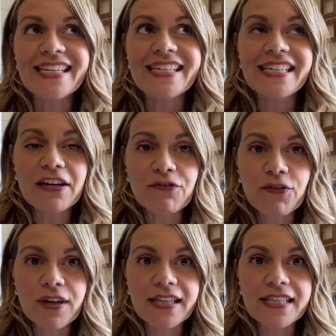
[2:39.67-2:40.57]

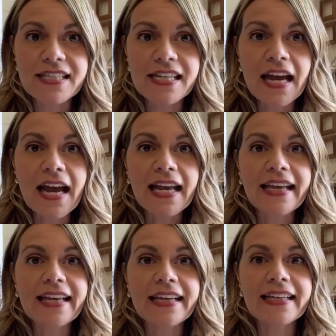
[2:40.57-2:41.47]
difference
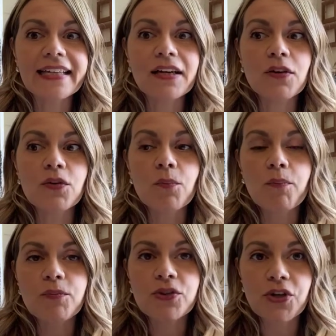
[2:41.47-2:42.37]
in
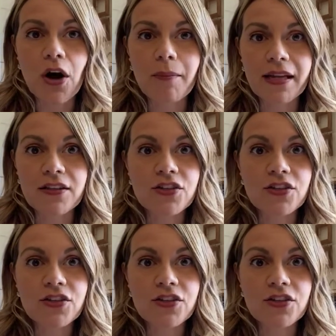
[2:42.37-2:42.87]
dominance.